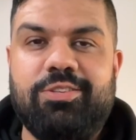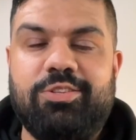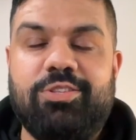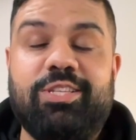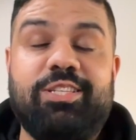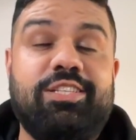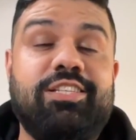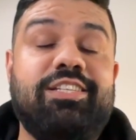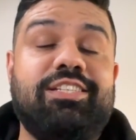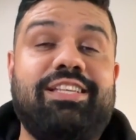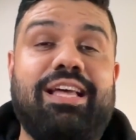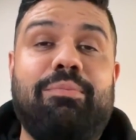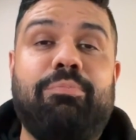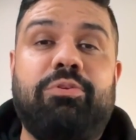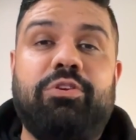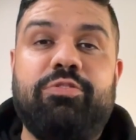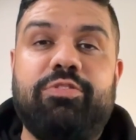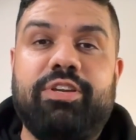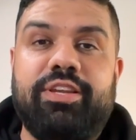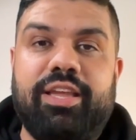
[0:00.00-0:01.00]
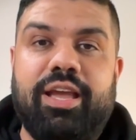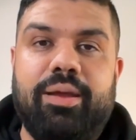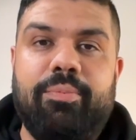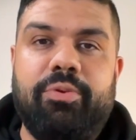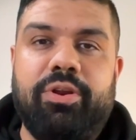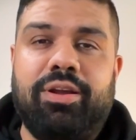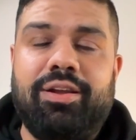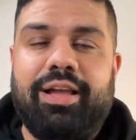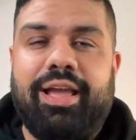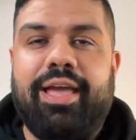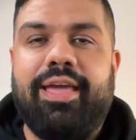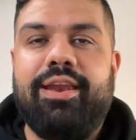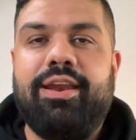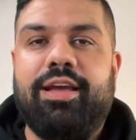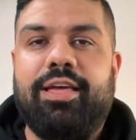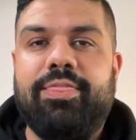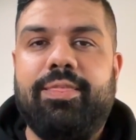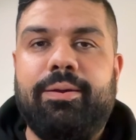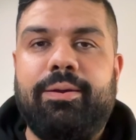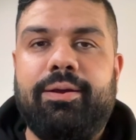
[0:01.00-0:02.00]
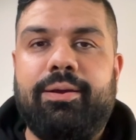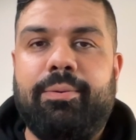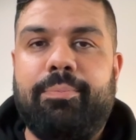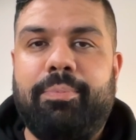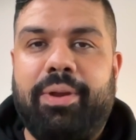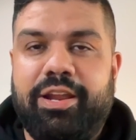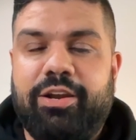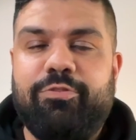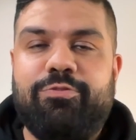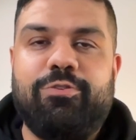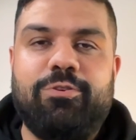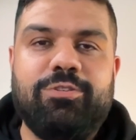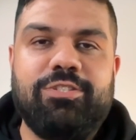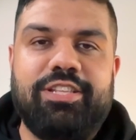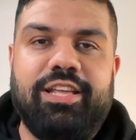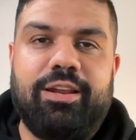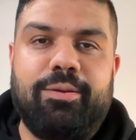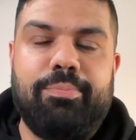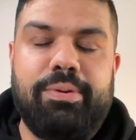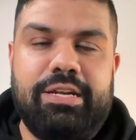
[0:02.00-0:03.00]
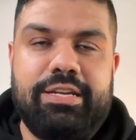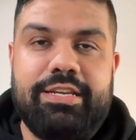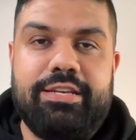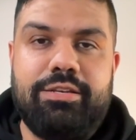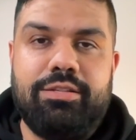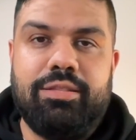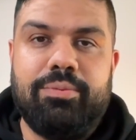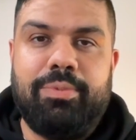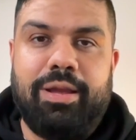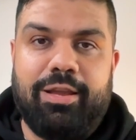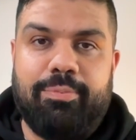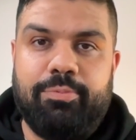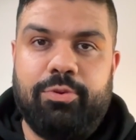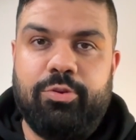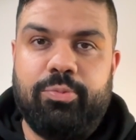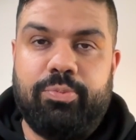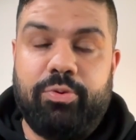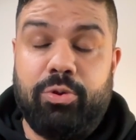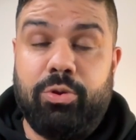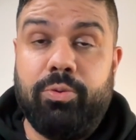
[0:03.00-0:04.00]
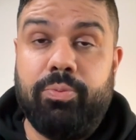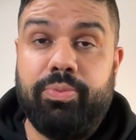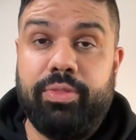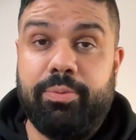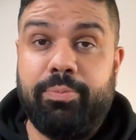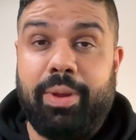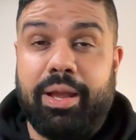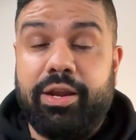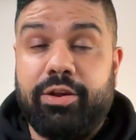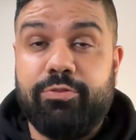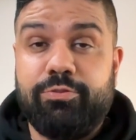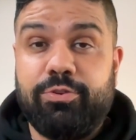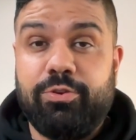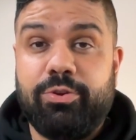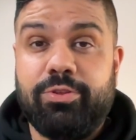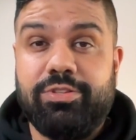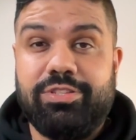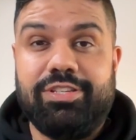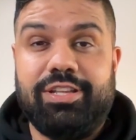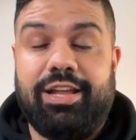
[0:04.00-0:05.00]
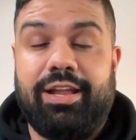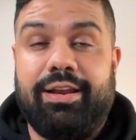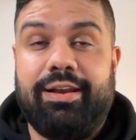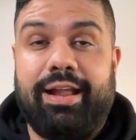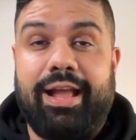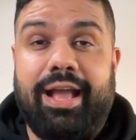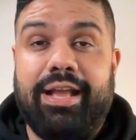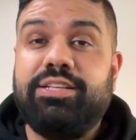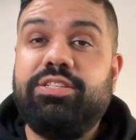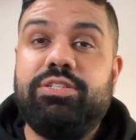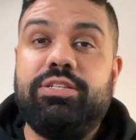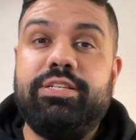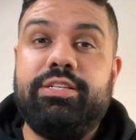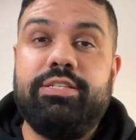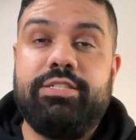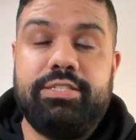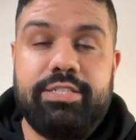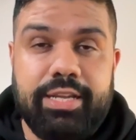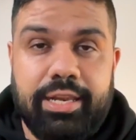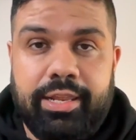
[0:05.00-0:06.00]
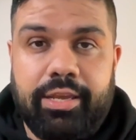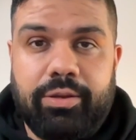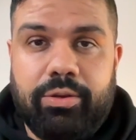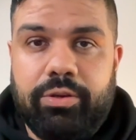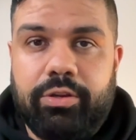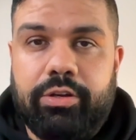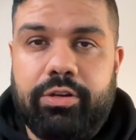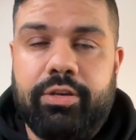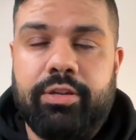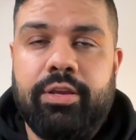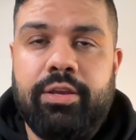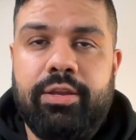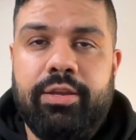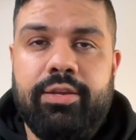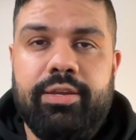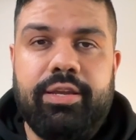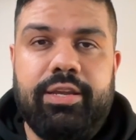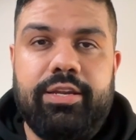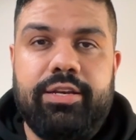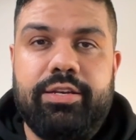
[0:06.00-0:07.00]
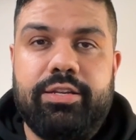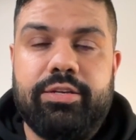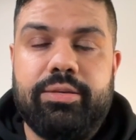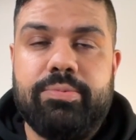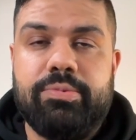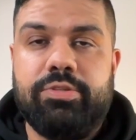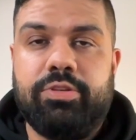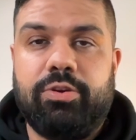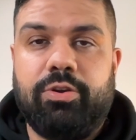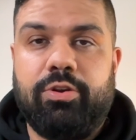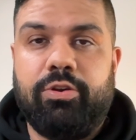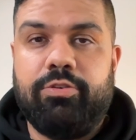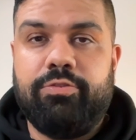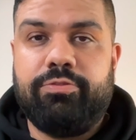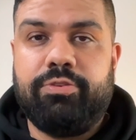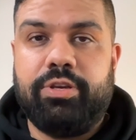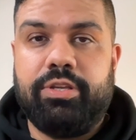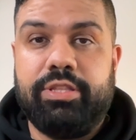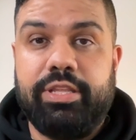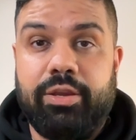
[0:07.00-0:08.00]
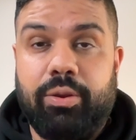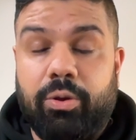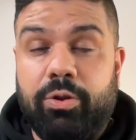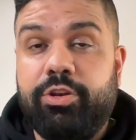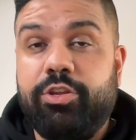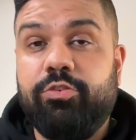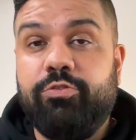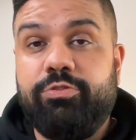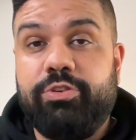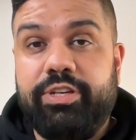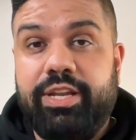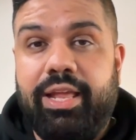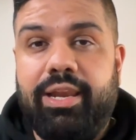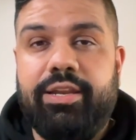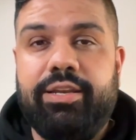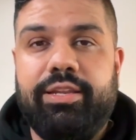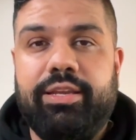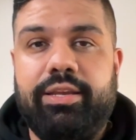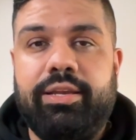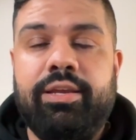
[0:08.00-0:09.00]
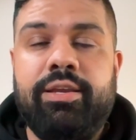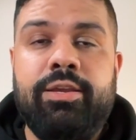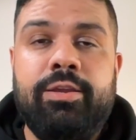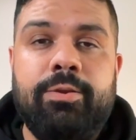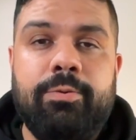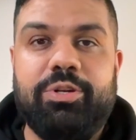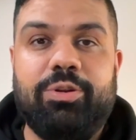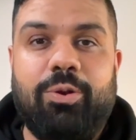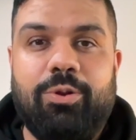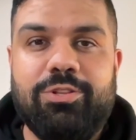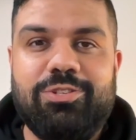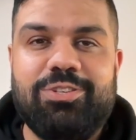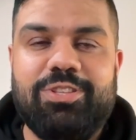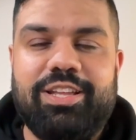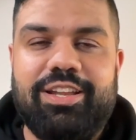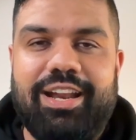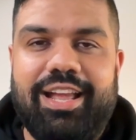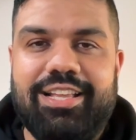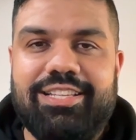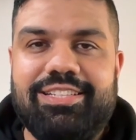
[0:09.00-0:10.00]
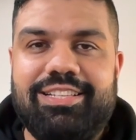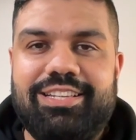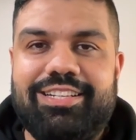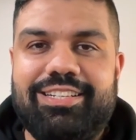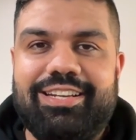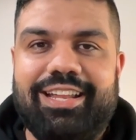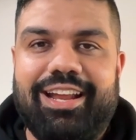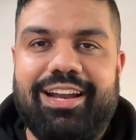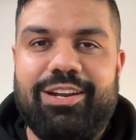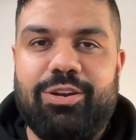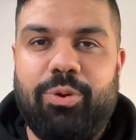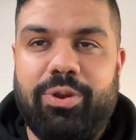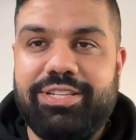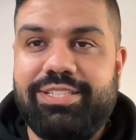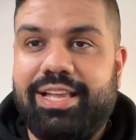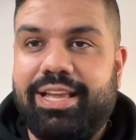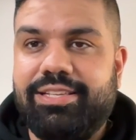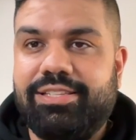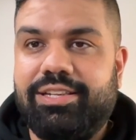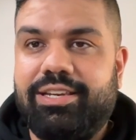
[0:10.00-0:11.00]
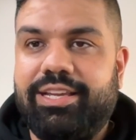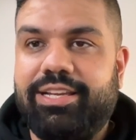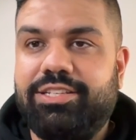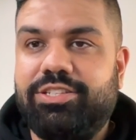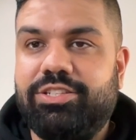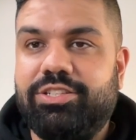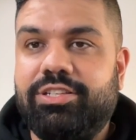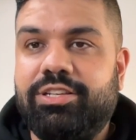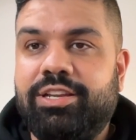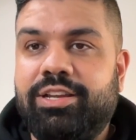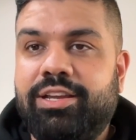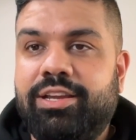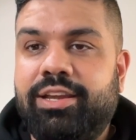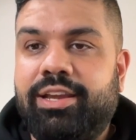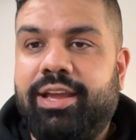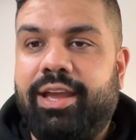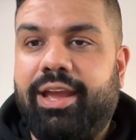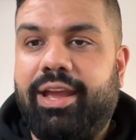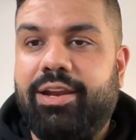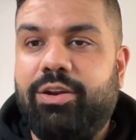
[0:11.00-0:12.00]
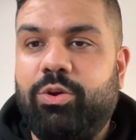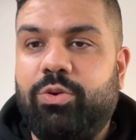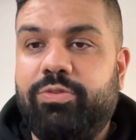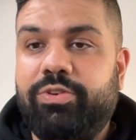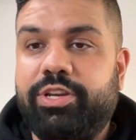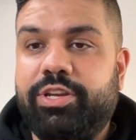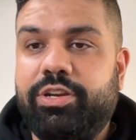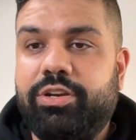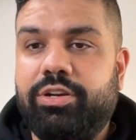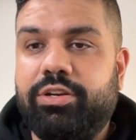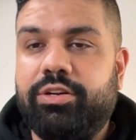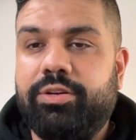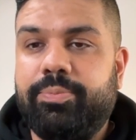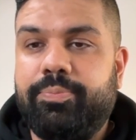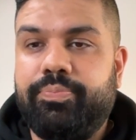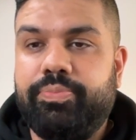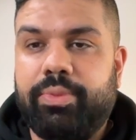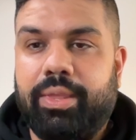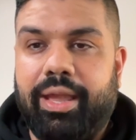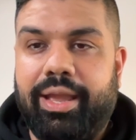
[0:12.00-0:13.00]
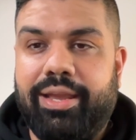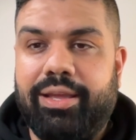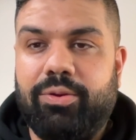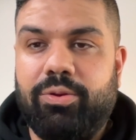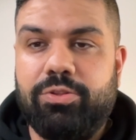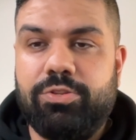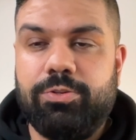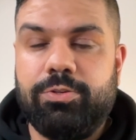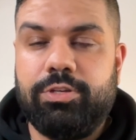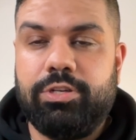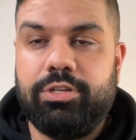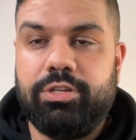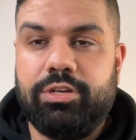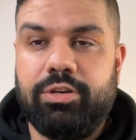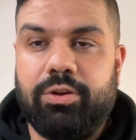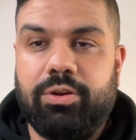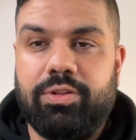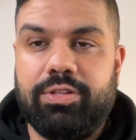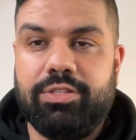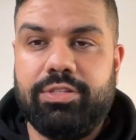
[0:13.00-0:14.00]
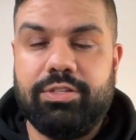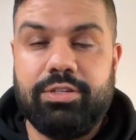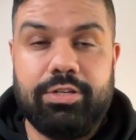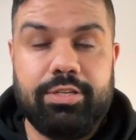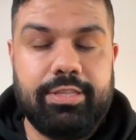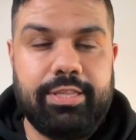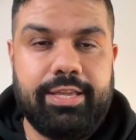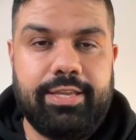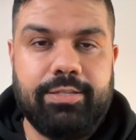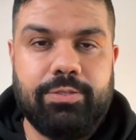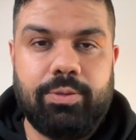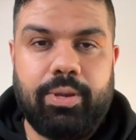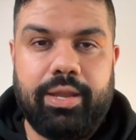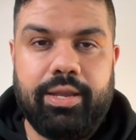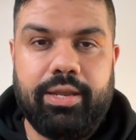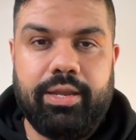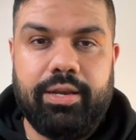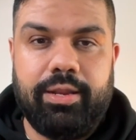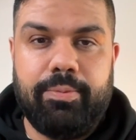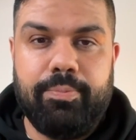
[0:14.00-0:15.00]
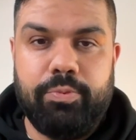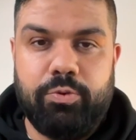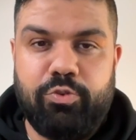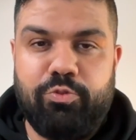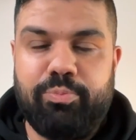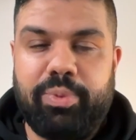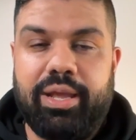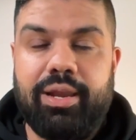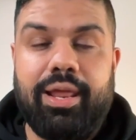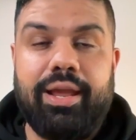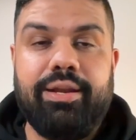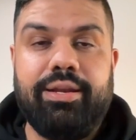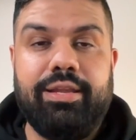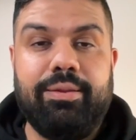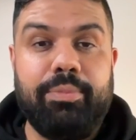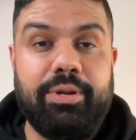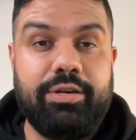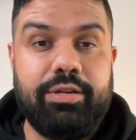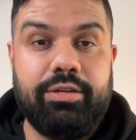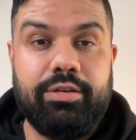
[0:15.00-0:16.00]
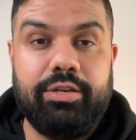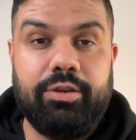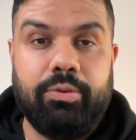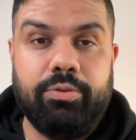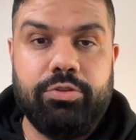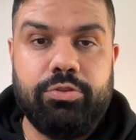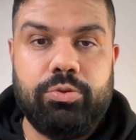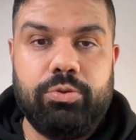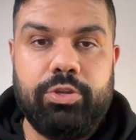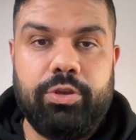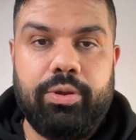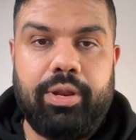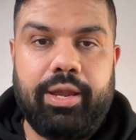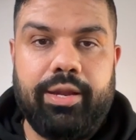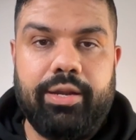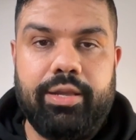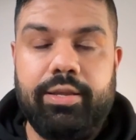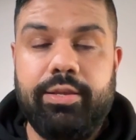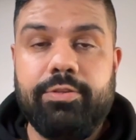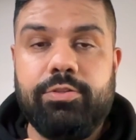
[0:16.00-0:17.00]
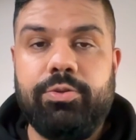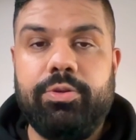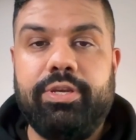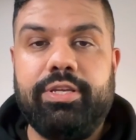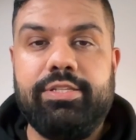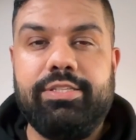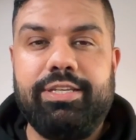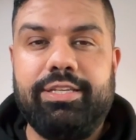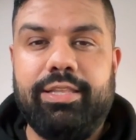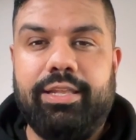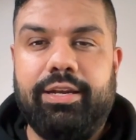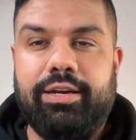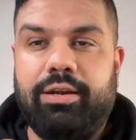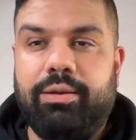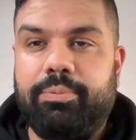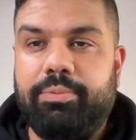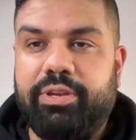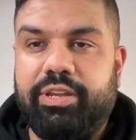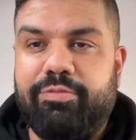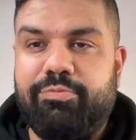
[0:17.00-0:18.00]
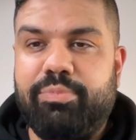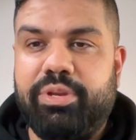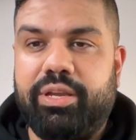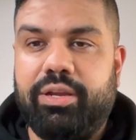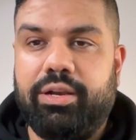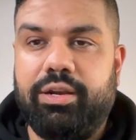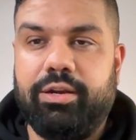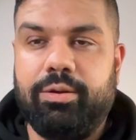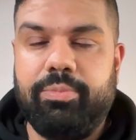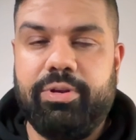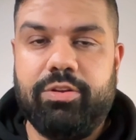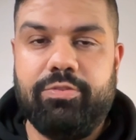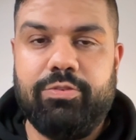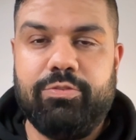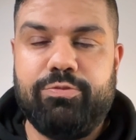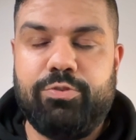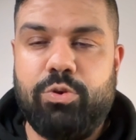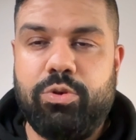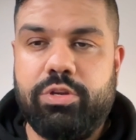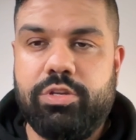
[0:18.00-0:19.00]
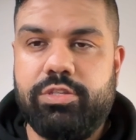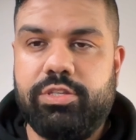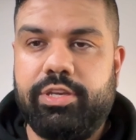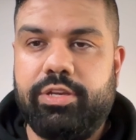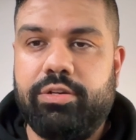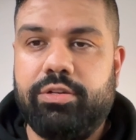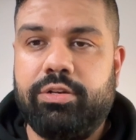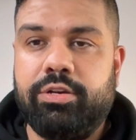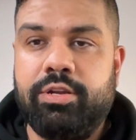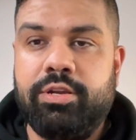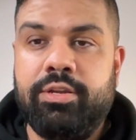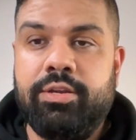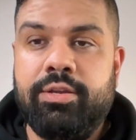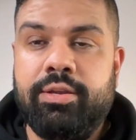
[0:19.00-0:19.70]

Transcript: So this is a sample of the camera and uh, the microphones that are built into the MacBook Pro. The microphones are actually really good in terms of uh, the audio fidelity, but also they're excellent at noise isolation. And over here, I can also turn on certain things. So I can improve my lighting by turning on studio lighting. So you can see that it'll give me a little bit of a focus here.